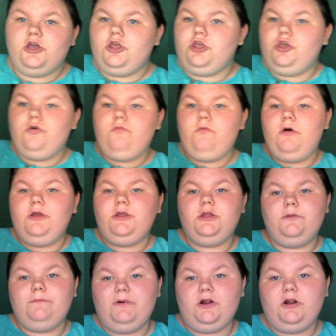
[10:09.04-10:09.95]
You want
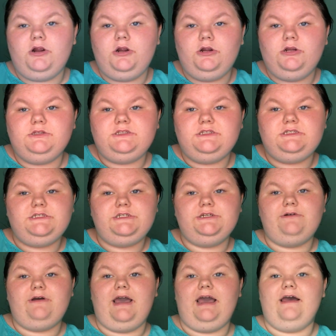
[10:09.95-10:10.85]
your birds
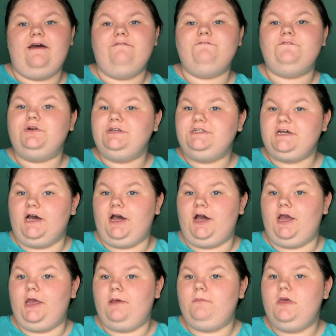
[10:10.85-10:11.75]
to have free
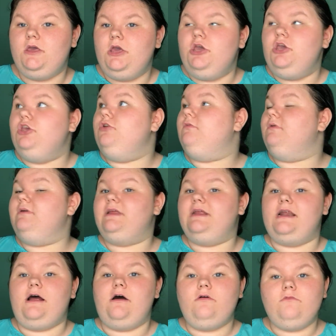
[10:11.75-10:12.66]
time. You want to
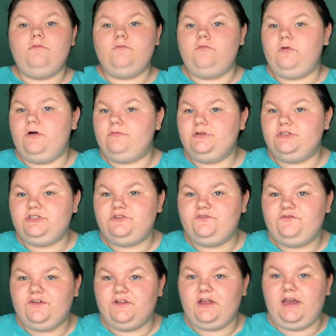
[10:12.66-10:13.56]
get out. What would you
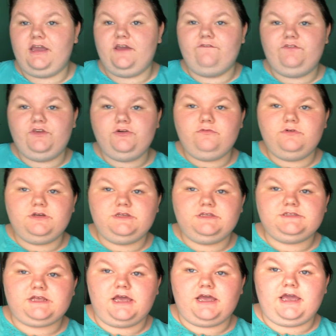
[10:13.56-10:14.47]
feel like if you
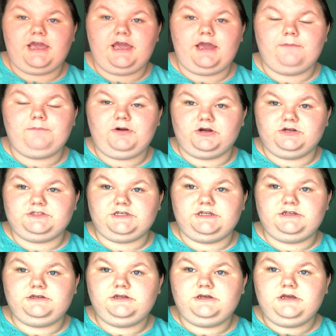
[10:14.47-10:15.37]
was a
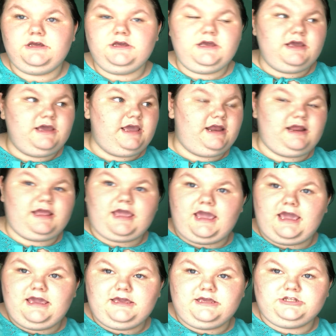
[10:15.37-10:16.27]
person in a
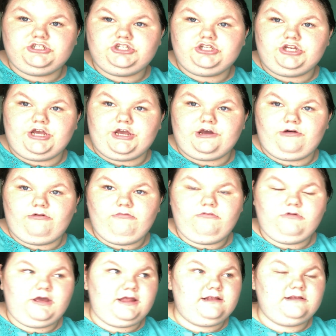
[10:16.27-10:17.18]
cage, you know,
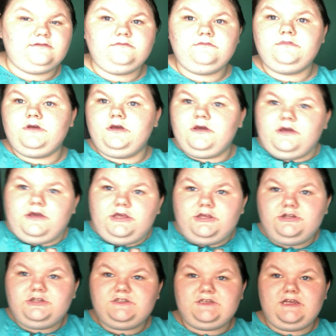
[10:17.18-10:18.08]
and
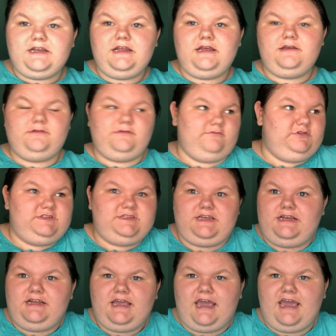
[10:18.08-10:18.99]
you just was
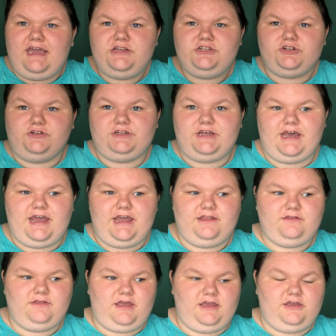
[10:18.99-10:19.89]
in a cage all day
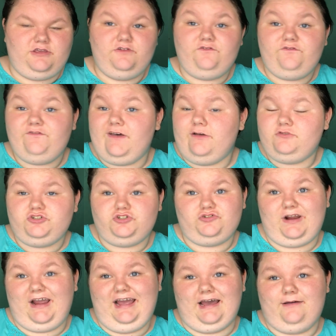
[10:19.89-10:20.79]
and like you felt
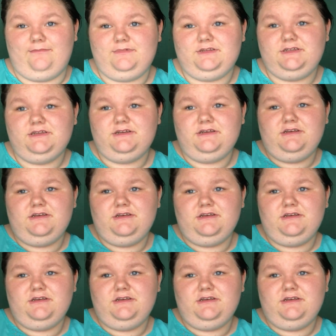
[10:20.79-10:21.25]
trapped?